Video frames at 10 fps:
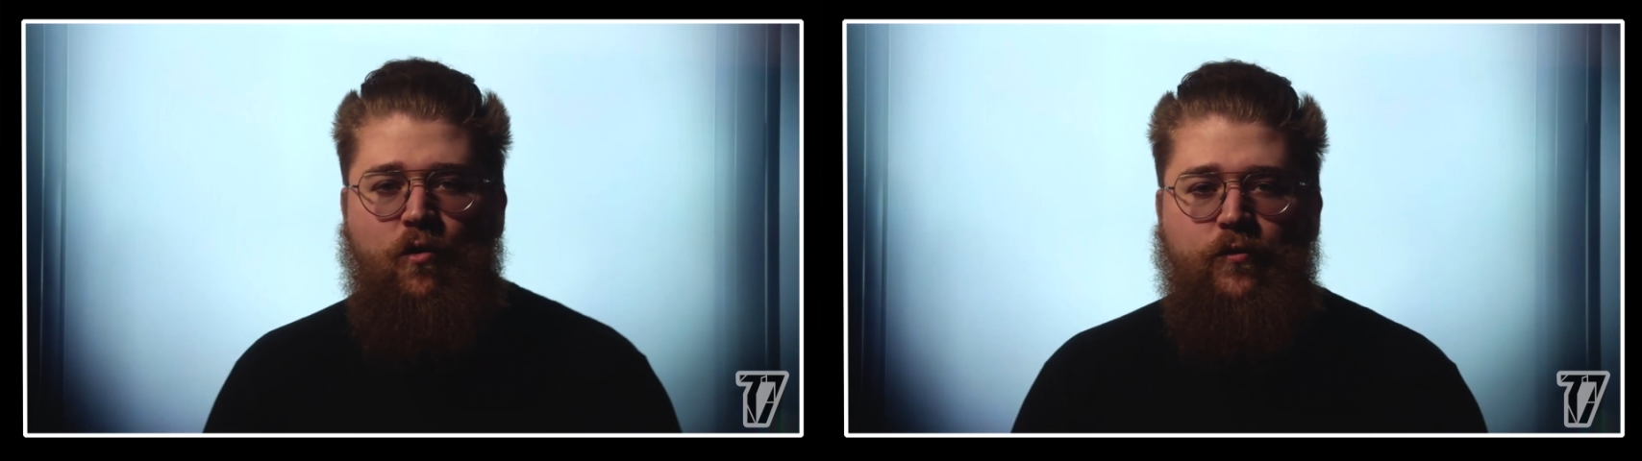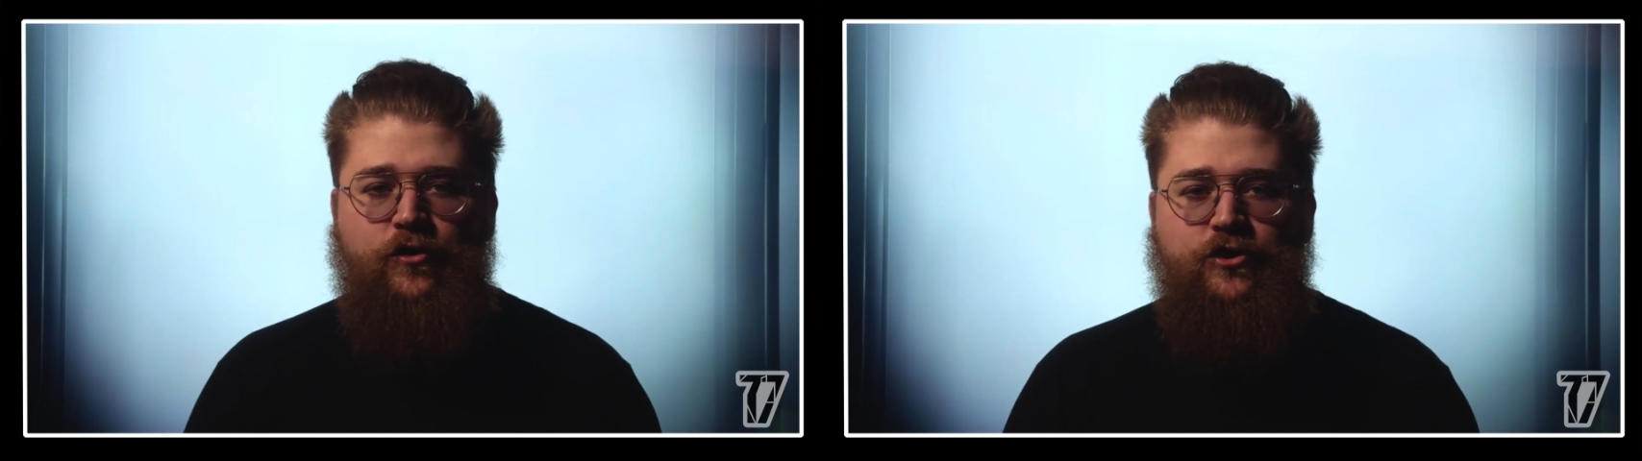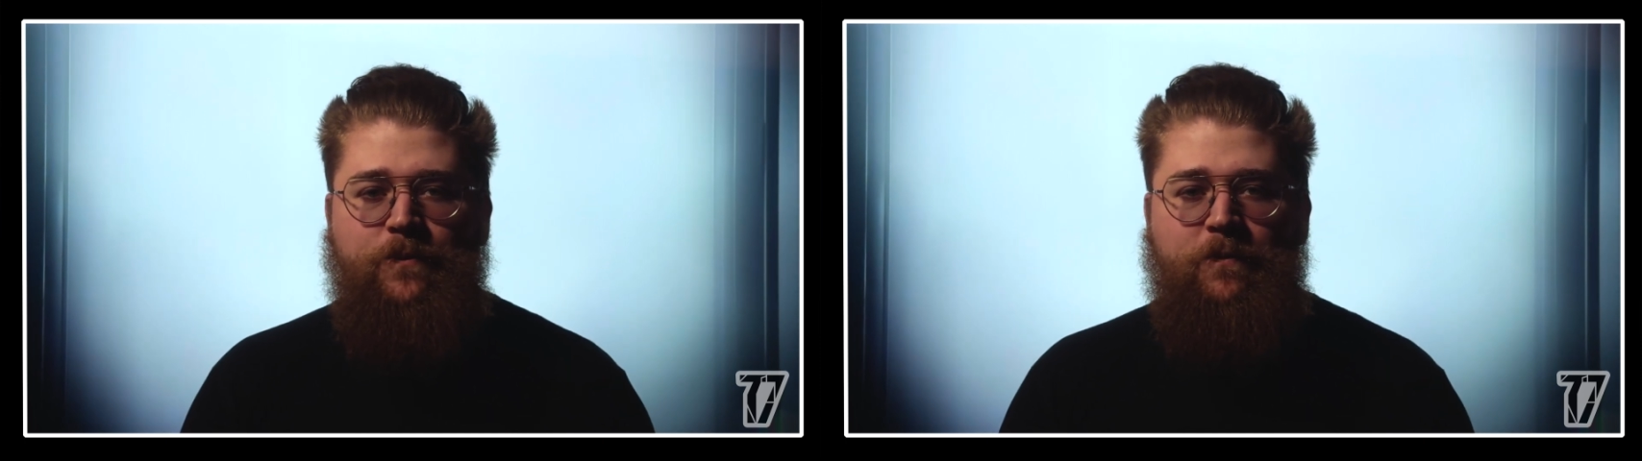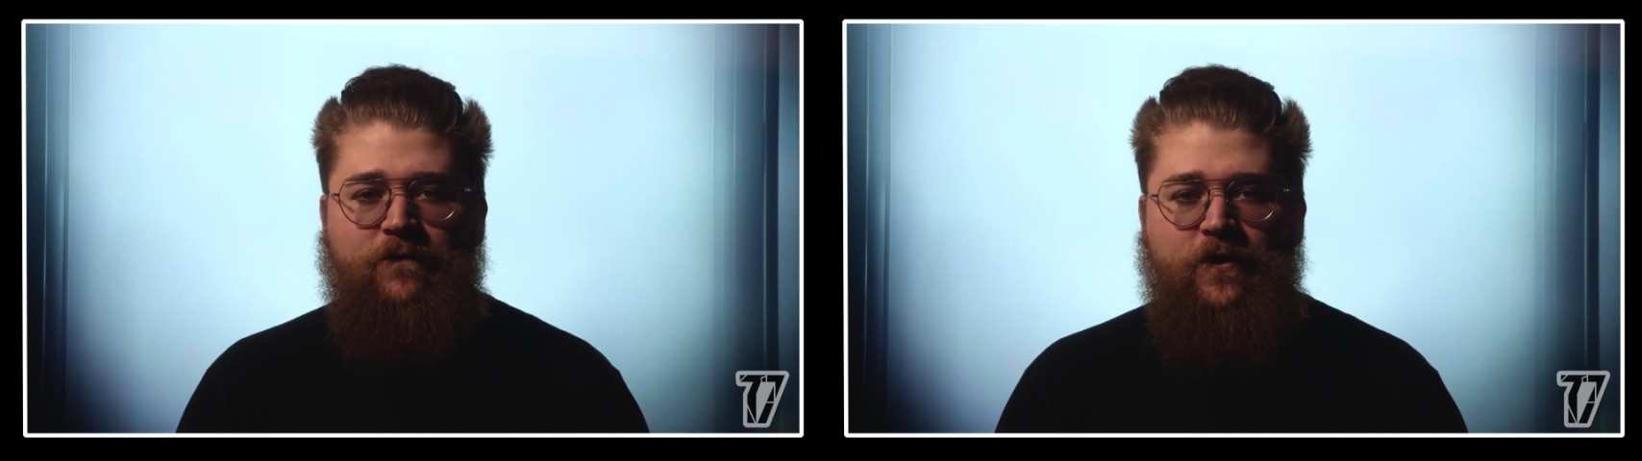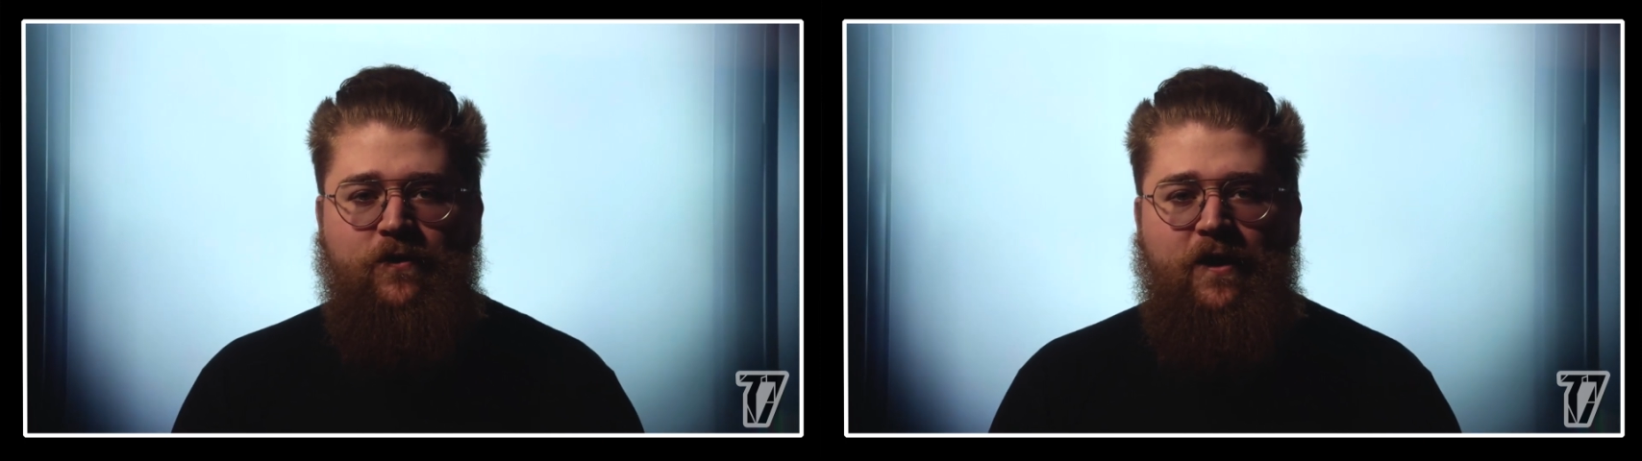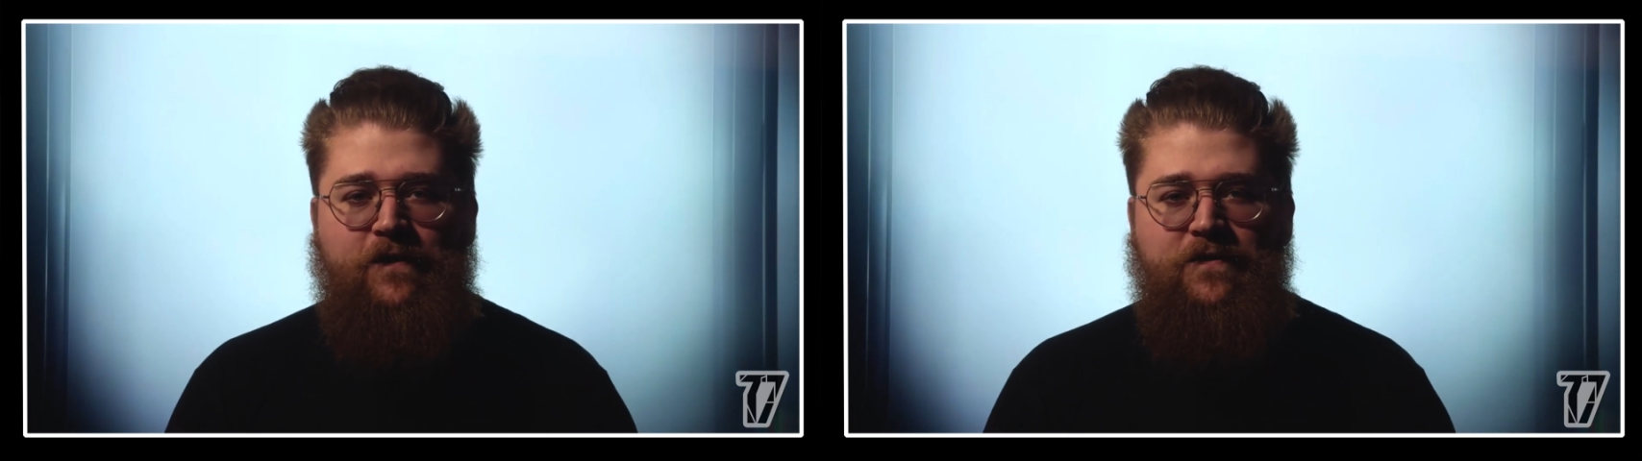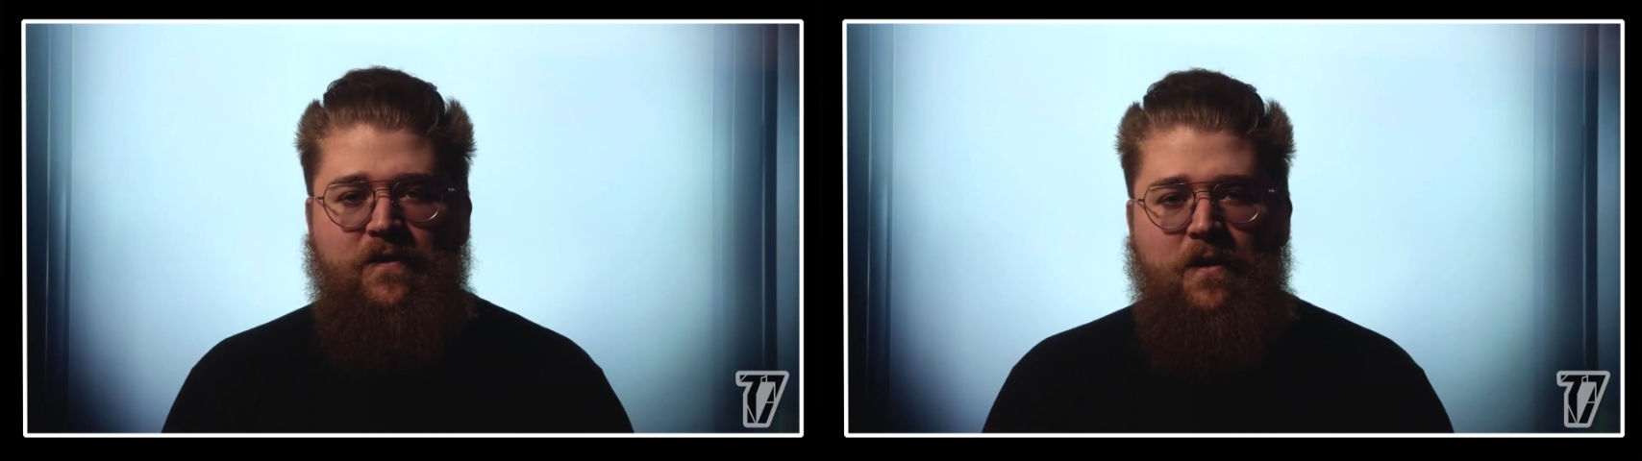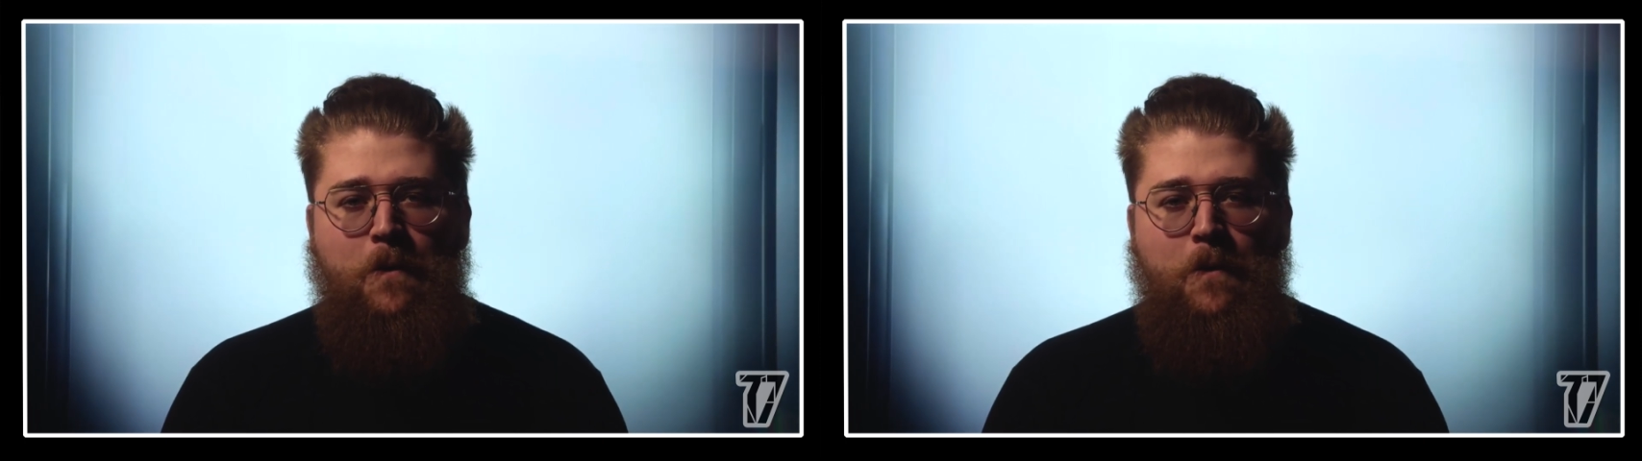ownership of their lives,